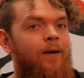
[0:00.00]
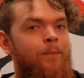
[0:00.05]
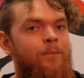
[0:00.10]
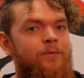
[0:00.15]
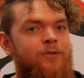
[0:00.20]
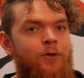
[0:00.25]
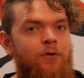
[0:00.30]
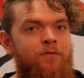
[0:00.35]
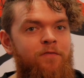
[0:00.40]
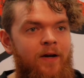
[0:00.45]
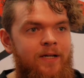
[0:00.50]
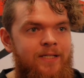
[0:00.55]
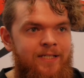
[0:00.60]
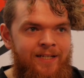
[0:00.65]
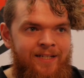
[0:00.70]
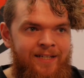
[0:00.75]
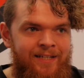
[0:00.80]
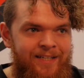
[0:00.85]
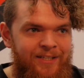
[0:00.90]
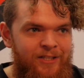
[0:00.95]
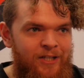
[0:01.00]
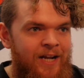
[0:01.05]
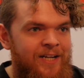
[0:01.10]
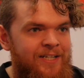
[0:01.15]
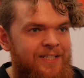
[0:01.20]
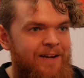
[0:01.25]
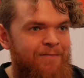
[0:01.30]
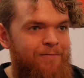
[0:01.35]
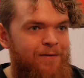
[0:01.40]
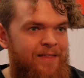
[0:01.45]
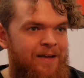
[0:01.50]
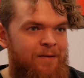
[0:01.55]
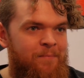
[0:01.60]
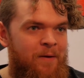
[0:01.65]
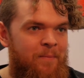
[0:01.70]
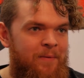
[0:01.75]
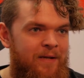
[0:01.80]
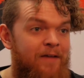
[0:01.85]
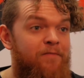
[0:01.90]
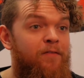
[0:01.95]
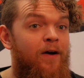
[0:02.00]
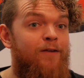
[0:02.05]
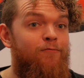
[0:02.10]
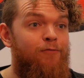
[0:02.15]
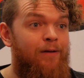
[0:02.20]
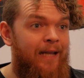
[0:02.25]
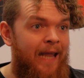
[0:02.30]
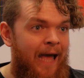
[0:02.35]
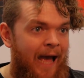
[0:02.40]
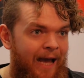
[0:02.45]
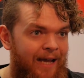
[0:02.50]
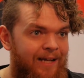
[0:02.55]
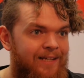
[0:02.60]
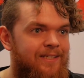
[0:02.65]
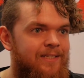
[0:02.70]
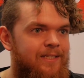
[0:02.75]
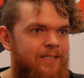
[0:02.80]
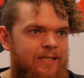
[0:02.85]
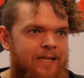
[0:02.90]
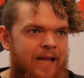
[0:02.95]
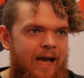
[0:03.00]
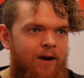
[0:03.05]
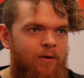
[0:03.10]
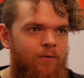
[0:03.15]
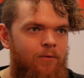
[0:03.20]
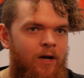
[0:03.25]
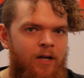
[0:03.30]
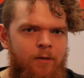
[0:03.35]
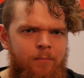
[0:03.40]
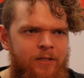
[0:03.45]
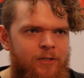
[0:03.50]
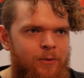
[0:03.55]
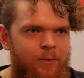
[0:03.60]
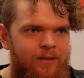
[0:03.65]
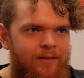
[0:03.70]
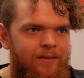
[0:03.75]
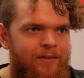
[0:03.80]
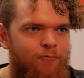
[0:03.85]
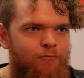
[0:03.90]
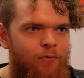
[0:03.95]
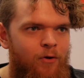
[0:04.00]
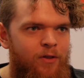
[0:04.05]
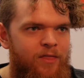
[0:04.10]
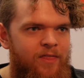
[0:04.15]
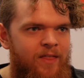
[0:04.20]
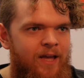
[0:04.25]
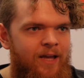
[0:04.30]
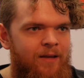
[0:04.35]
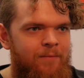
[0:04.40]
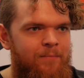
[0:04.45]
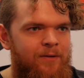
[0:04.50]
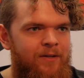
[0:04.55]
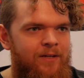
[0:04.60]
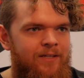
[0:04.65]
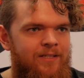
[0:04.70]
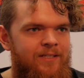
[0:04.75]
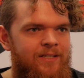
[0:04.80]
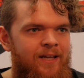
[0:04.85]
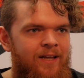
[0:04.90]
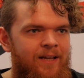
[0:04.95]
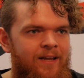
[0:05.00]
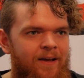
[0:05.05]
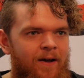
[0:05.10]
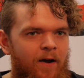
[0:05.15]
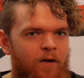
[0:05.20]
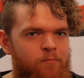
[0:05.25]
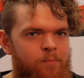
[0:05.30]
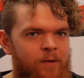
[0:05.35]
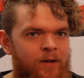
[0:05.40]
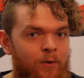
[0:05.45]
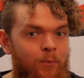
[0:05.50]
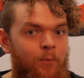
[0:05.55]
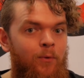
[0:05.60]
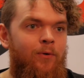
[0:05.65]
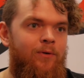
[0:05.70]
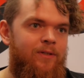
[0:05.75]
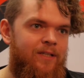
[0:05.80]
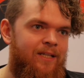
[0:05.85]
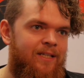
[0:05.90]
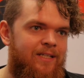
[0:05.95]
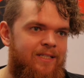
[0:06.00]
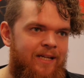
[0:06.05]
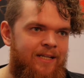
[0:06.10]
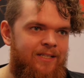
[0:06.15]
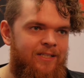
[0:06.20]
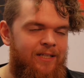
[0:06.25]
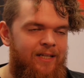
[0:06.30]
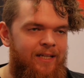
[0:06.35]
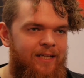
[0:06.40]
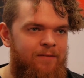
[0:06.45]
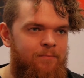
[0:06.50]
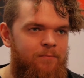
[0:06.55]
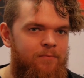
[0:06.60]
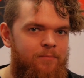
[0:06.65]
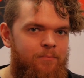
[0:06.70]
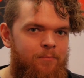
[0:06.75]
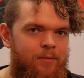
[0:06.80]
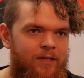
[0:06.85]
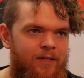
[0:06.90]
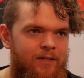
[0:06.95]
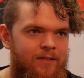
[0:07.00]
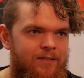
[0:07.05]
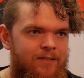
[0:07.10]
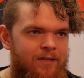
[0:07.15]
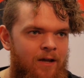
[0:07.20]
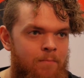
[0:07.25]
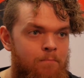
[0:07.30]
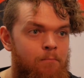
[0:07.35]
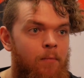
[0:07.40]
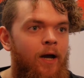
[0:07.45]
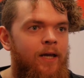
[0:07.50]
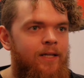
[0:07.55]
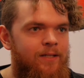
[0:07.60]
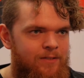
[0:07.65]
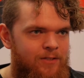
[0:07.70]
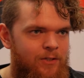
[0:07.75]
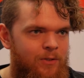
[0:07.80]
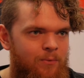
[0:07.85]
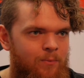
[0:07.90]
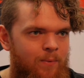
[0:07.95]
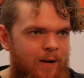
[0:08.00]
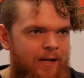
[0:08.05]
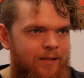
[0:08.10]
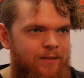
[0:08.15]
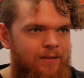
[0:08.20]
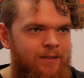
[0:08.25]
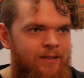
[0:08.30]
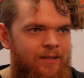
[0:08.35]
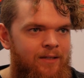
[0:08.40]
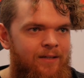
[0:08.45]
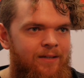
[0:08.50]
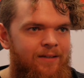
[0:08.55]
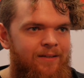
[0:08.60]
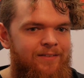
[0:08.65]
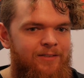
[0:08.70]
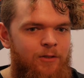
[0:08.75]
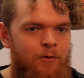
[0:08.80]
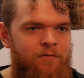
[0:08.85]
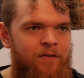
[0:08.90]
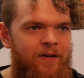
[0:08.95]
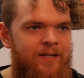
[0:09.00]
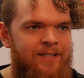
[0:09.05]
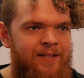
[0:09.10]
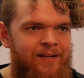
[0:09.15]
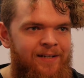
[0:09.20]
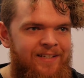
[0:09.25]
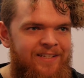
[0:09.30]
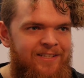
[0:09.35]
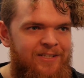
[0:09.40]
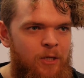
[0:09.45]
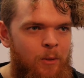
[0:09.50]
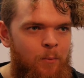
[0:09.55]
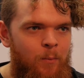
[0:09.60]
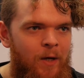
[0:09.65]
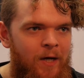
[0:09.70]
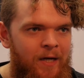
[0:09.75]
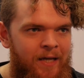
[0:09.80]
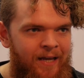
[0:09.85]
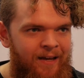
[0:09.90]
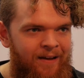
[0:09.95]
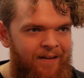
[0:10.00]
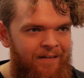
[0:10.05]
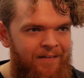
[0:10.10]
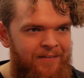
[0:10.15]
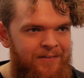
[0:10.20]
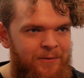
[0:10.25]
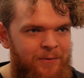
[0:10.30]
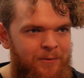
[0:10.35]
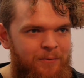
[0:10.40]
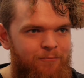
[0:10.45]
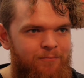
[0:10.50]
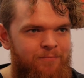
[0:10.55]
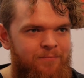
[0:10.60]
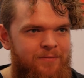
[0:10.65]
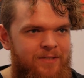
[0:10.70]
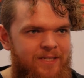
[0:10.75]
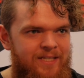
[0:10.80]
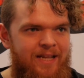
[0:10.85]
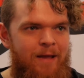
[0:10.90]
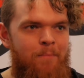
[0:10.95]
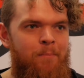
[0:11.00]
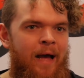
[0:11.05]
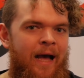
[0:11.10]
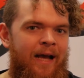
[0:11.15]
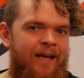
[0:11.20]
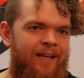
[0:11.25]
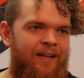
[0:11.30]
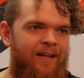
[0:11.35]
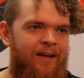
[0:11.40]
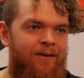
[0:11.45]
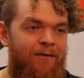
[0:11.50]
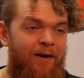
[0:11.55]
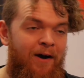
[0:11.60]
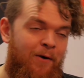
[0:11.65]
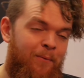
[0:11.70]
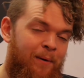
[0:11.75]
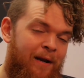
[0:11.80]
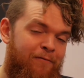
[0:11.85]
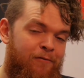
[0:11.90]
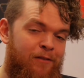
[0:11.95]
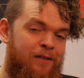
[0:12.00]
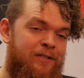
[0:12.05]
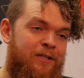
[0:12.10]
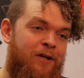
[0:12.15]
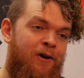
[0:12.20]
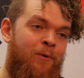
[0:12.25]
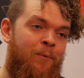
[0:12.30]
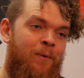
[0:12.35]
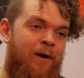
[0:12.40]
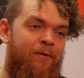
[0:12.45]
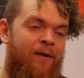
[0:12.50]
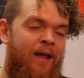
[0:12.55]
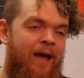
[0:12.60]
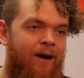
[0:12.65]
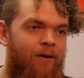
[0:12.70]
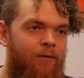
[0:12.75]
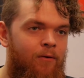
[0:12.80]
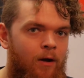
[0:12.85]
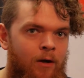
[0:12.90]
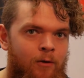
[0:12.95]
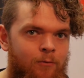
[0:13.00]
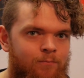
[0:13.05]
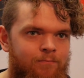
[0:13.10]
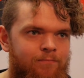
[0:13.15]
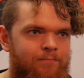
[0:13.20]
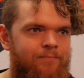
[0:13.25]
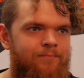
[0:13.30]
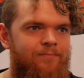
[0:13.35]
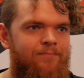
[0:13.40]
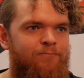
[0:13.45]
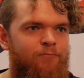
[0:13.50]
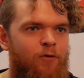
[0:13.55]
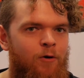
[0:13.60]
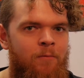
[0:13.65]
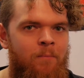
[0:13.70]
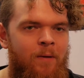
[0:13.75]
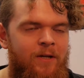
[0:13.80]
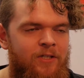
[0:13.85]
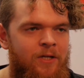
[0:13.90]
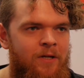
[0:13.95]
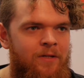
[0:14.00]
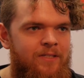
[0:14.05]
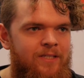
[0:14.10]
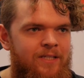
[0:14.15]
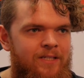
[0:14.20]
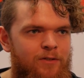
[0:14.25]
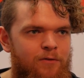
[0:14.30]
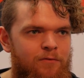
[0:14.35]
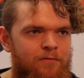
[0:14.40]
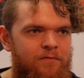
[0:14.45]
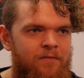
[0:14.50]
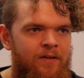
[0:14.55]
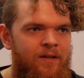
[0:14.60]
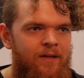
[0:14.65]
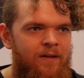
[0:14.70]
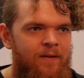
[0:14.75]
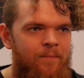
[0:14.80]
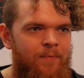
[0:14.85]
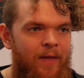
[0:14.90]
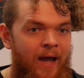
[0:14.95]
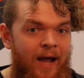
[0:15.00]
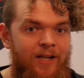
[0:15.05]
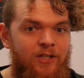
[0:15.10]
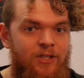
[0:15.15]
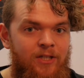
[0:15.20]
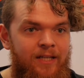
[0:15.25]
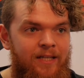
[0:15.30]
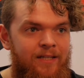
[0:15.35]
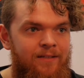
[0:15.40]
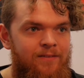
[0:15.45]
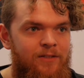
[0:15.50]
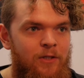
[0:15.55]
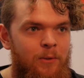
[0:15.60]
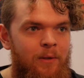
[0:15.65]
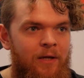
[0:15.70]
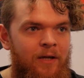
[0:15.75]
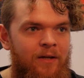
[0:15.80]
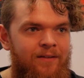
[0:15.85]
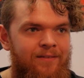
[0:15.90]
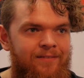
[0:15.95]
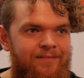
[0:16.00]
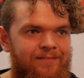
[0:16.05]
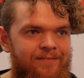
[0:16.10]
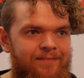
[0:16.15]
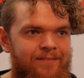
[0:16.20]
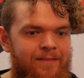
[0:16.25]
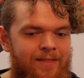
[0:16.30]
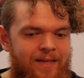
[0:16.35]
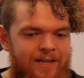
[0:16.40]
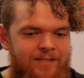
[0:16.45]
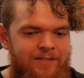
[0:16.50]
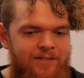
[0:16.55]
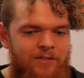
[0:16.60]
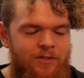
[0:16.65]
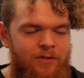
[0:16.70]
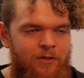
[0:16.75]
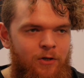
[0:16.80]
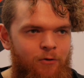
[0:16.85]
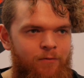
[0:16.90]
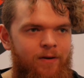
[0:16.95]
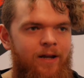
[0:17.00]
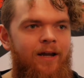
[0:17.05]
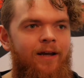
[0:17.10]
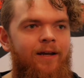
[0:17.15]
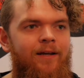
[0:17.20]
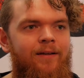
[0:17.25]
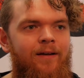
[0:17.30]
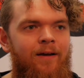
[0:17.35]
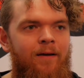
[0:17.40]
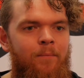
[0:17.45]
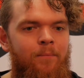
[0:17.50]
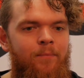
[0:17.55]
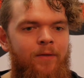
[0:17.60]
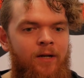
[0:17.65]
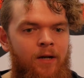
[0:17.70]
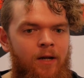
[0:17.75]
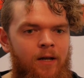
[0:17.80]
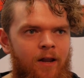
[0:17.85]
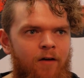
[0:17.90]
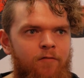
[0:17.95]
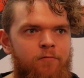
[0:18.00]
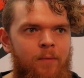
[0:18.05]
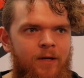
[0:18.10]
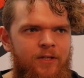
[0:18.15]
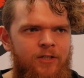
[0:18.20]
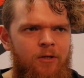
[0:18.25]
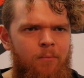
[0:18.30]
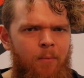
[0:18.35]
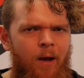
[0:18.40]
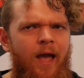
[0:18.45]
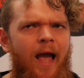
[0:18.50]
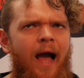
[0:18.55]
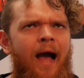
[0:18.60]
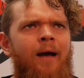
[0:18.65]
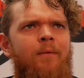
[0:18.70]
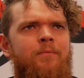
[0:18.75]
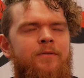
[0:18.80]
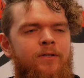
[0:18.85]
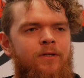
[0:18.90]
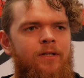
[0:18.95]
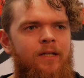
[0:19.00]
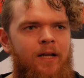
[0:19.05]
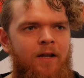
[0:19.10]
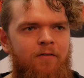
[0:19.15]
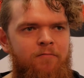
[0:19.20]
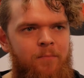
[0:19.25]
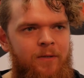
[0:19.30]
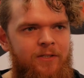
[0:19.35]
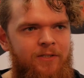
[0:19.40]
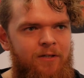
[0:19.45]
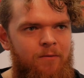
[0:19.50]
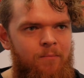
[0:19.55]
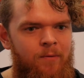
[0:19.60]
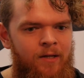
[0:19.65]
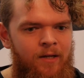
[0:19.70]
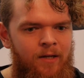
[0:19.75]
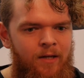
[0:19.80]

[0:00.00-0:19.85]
So if I suddenly changed everything about if I relaxed now, I'd be doing the wrong thing, because I've been awarded essentially because I might do well. So if I suddenly stop working hard or sit back and go, oh, well, everything's going well now, I'll ruin my chances of actually doing this as a career. And I love my job. I absolutely love my job.